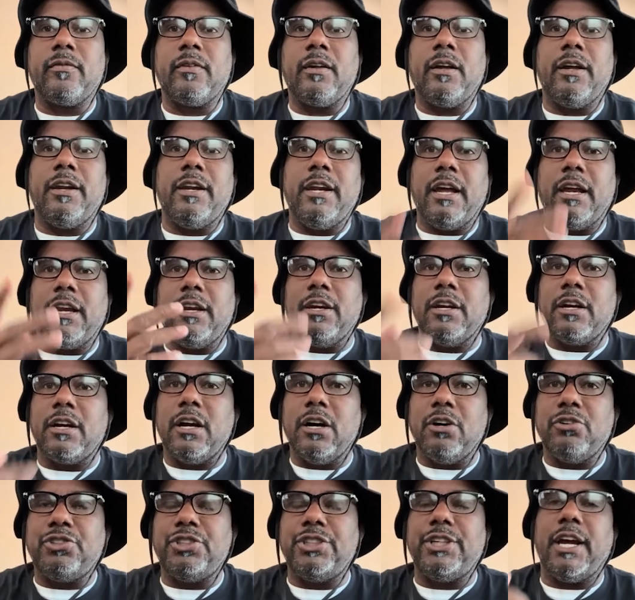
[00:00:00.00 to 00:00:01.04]
And they
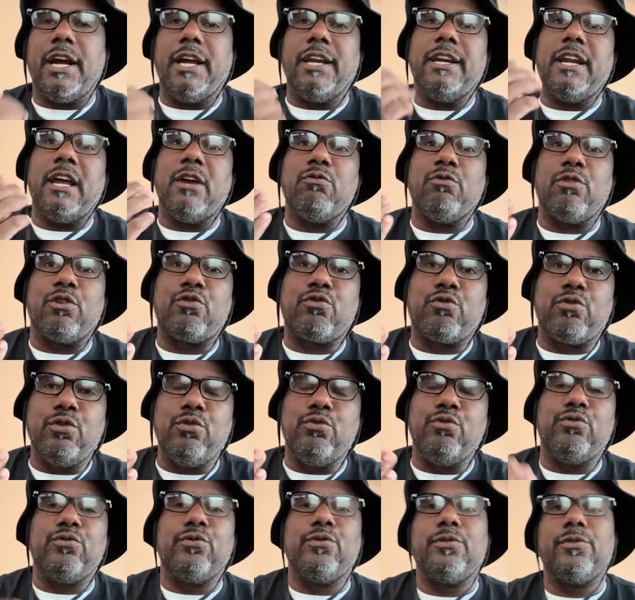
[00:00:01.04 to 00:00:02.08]
negotiate and they recruit.
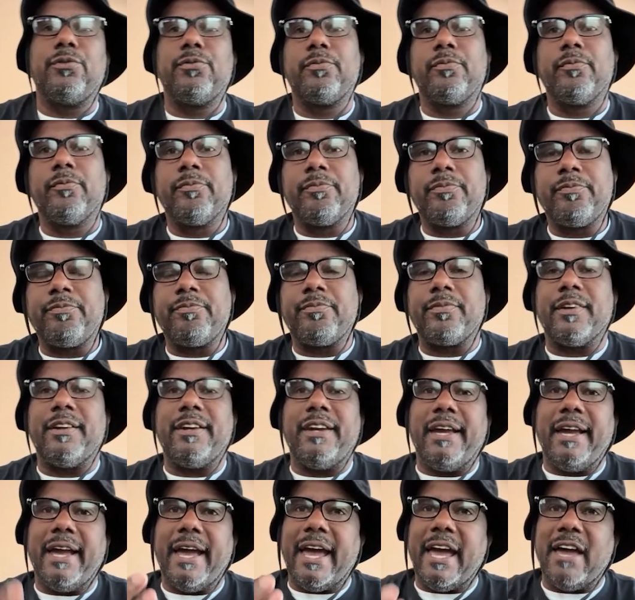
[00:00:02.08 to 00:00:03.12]
And
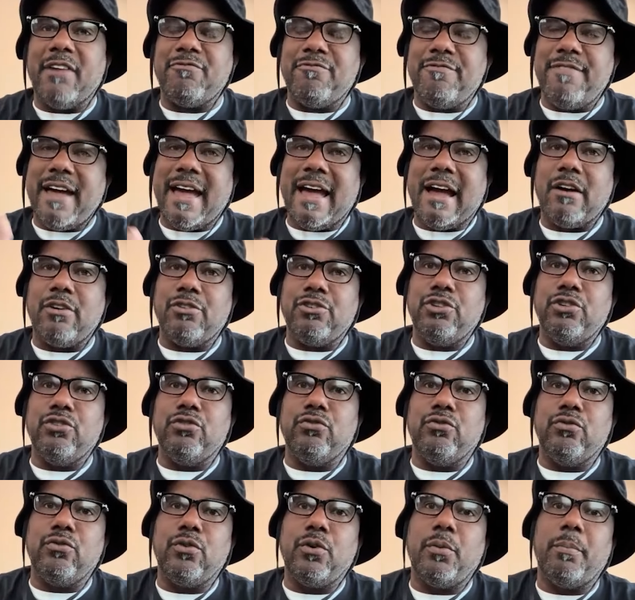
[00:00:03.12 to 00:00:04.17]
they add value
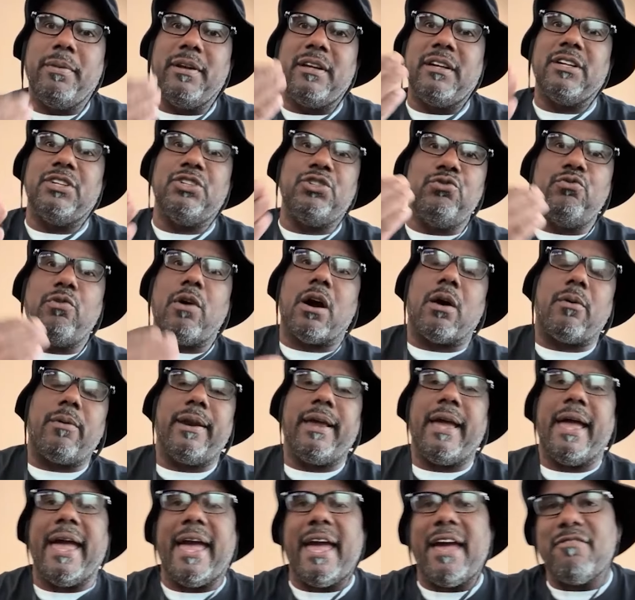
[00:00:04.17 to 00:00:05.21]
because you already
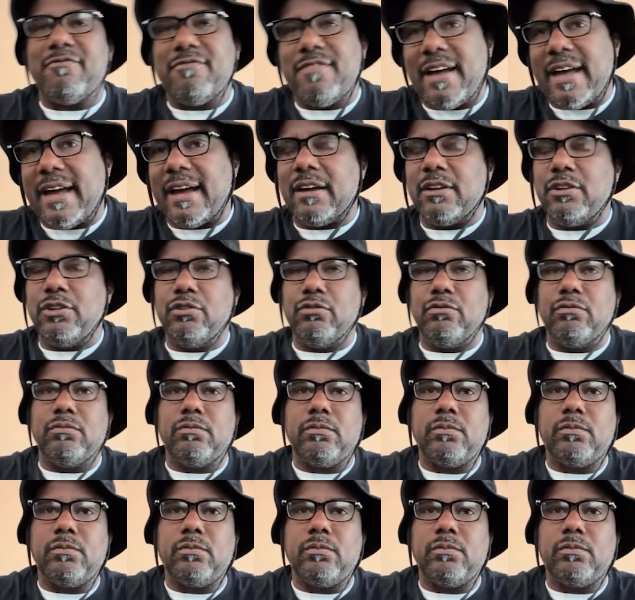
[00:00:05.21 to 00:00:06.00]
have value.